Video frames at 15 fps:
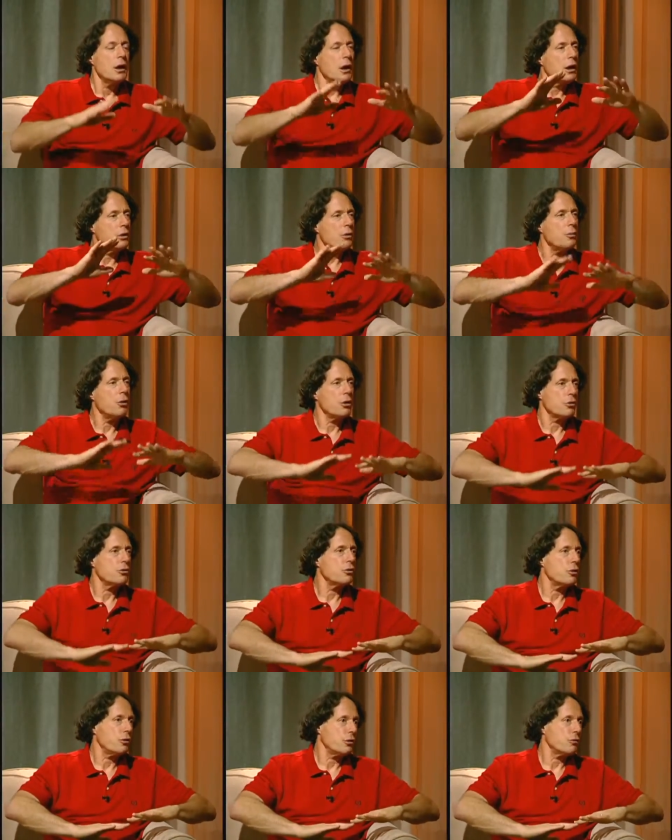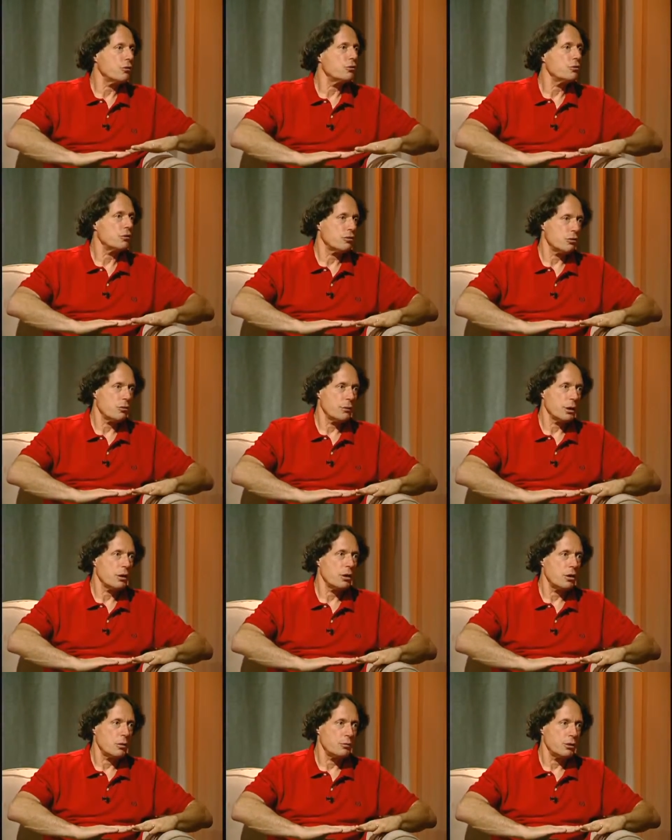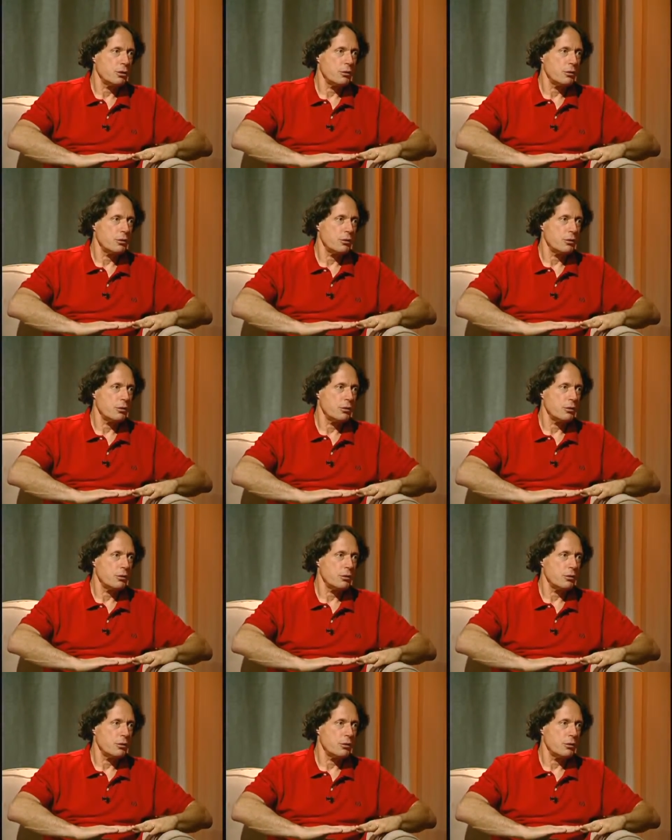and the parts of the nervous system that calm you